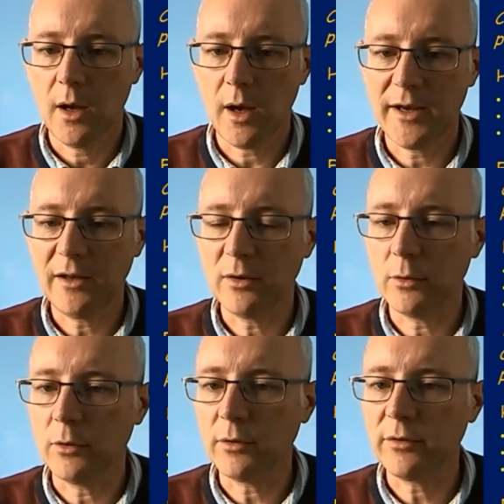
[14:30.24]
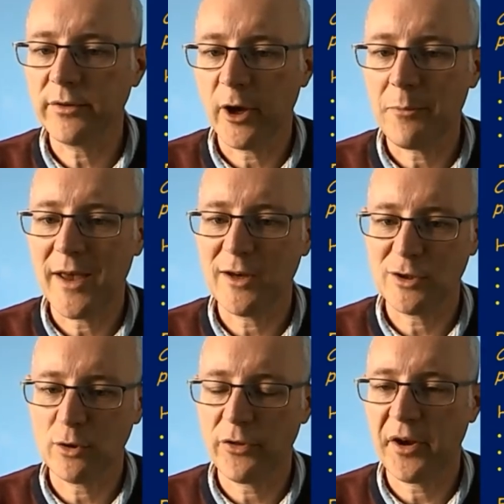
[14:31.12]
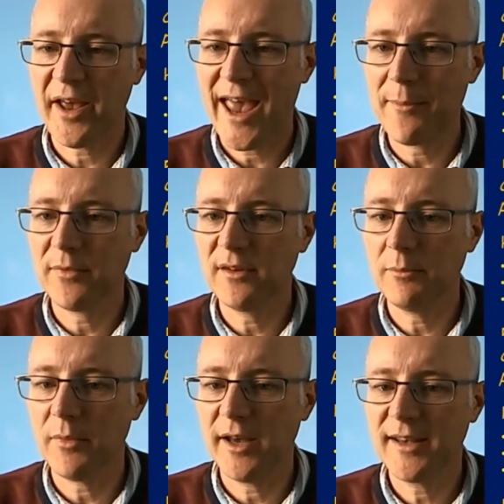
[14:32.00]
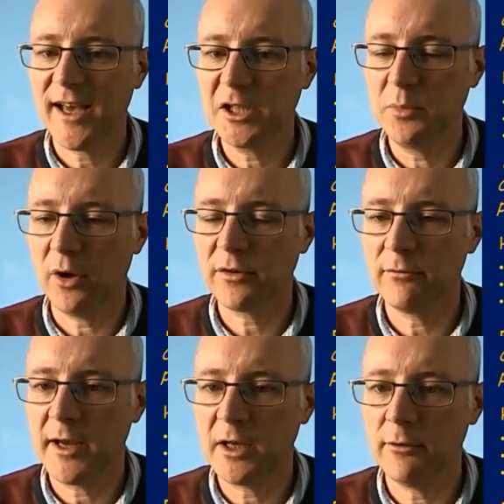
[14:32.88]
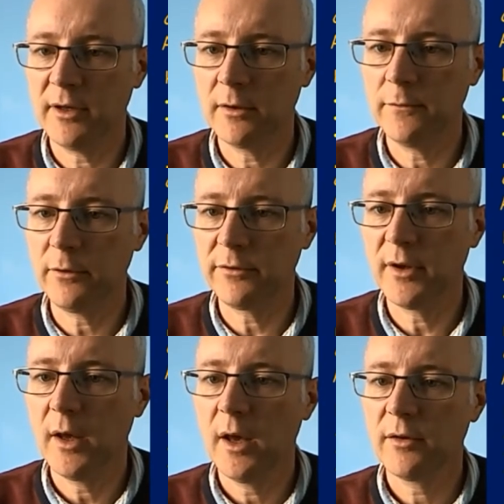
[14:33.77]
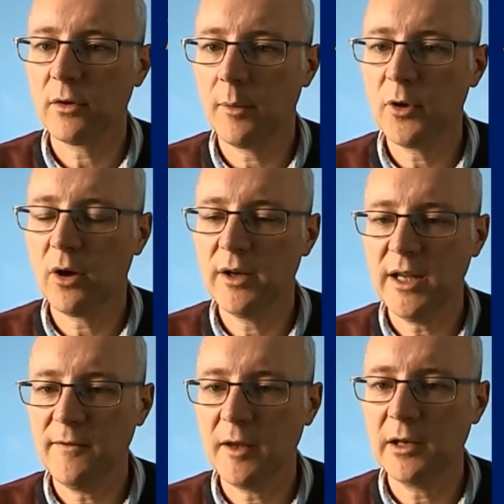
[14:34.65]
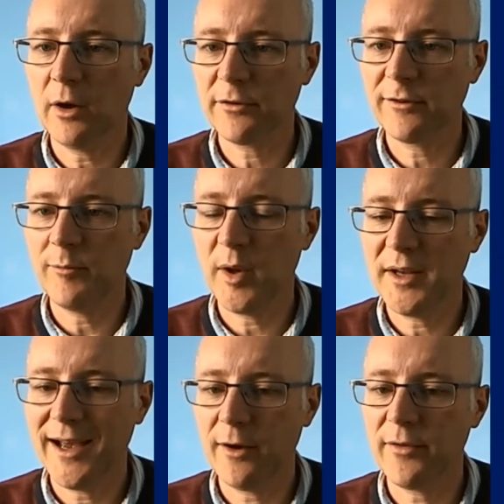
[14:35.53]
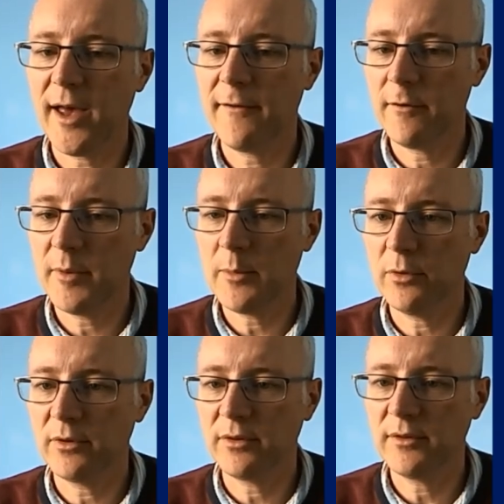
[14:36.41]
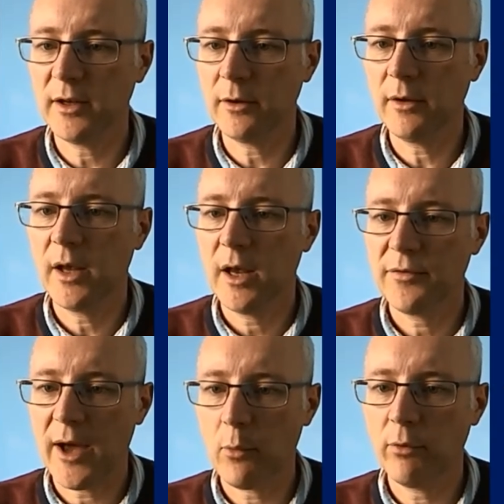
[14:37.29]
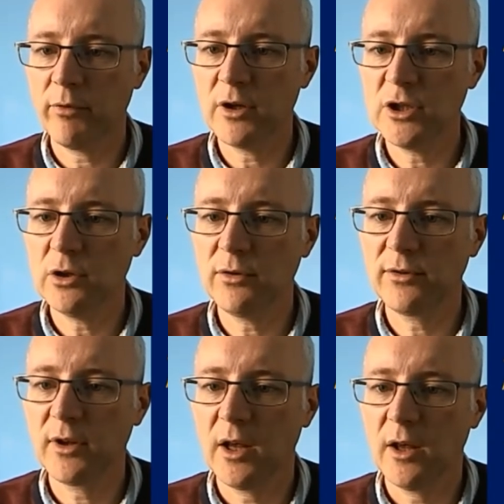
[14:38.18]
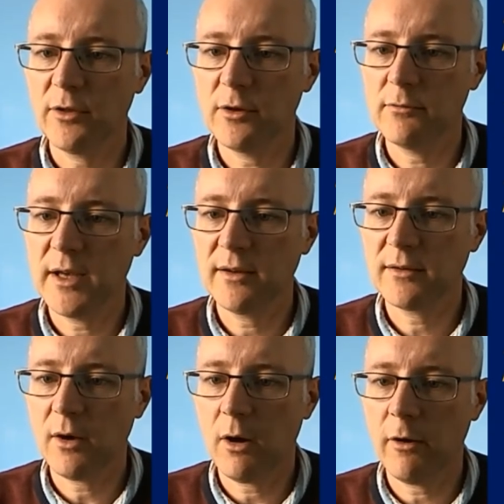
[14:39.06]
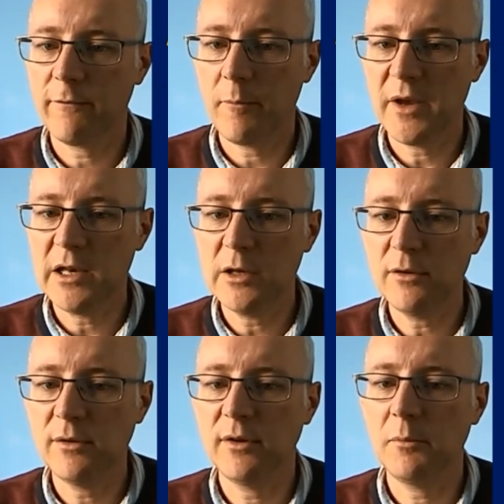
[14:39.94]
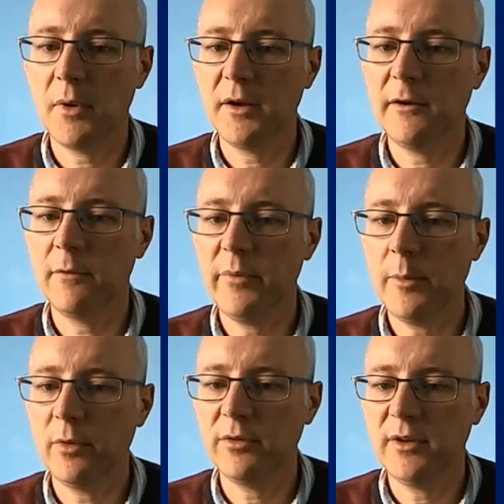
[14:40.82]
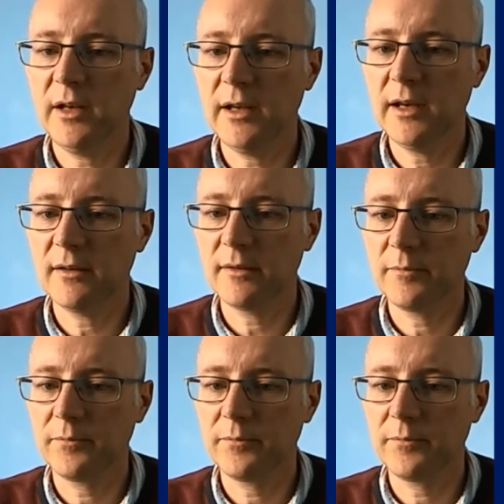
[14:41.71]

I need to also make sure that I empty my cash box at regular intervals, so I'm not leaving lots of money out there for people to steal. That will reduce the risk of me losing money from people stealing it.